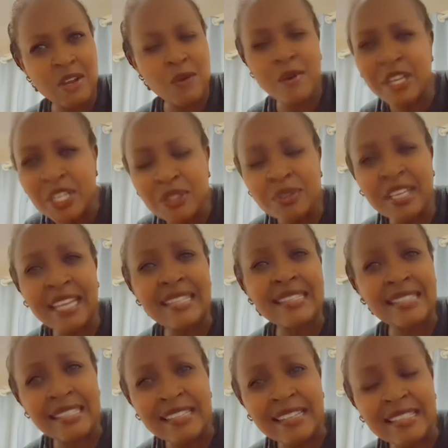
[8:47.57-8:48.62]
We need to get
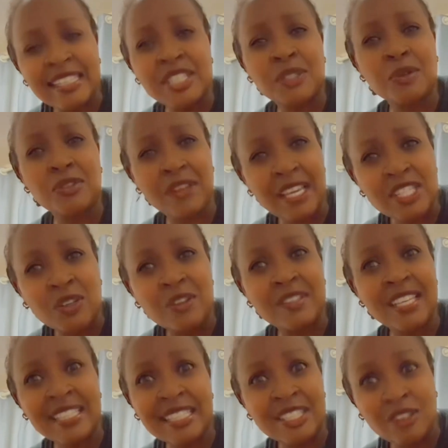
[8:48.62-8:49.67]
serious into this
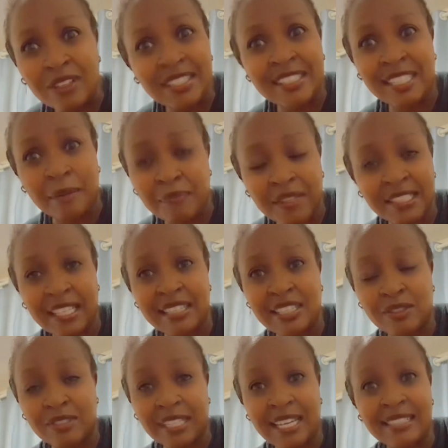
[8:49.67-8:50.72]
because this is not something
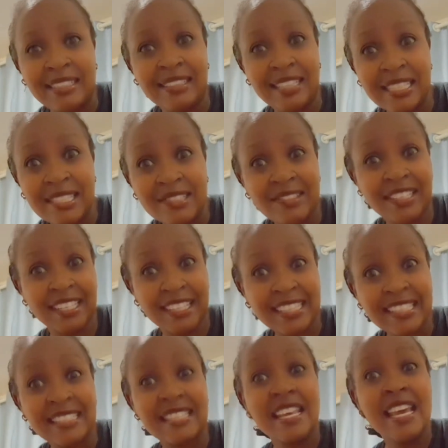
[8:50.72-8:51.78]
just to take it literally.
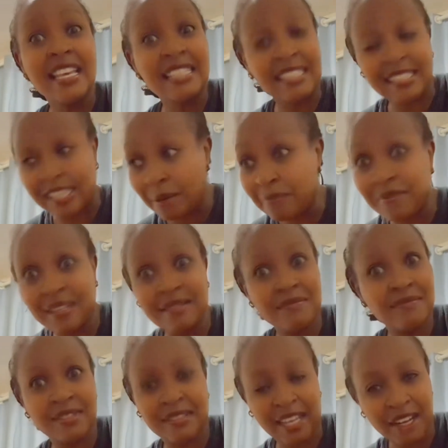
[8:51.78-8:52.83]
This is
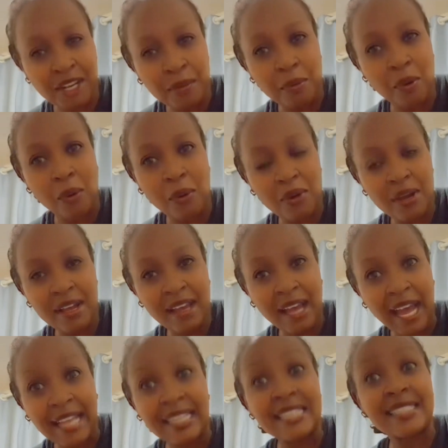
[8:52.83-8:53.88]
something terrible.
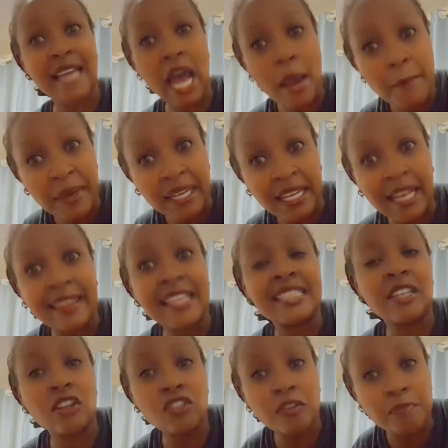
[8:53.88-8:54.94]
And it's happening and
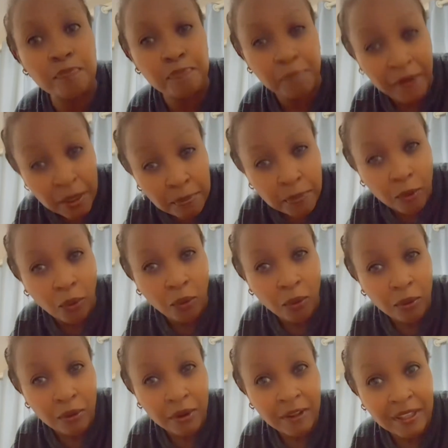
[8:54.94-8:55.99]
there's a lot of
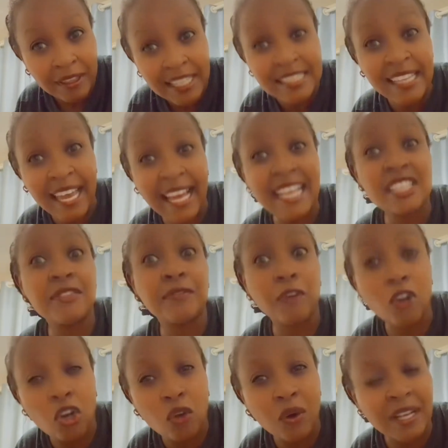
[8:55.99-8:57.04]
people. This guy has
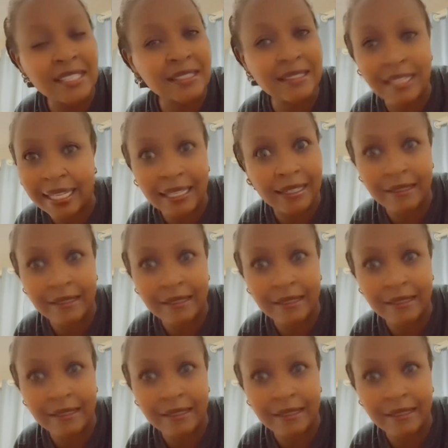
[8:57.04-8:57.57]
followers like